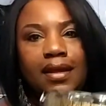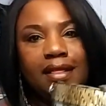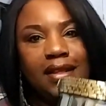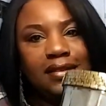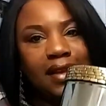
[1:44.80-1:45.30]

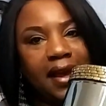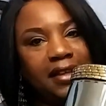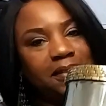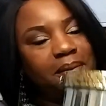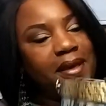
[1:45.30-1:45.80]
This
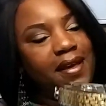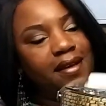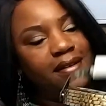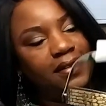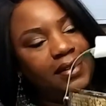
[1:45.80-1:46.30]
ice
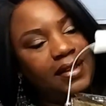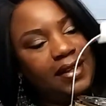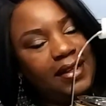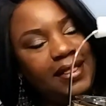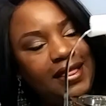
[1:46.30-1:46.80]
pail,
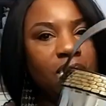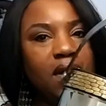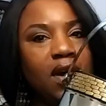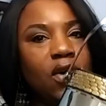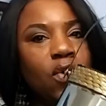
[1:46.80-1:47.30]

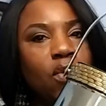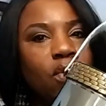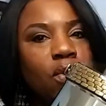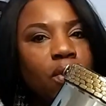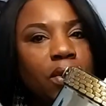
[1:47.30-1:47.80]

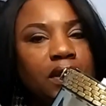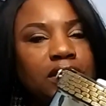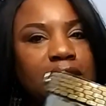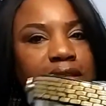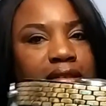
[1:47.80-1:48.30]

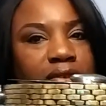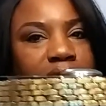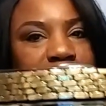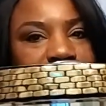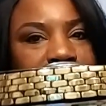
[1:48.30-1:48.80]
gorgeous. Do
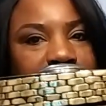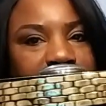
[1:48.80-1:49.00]
you see the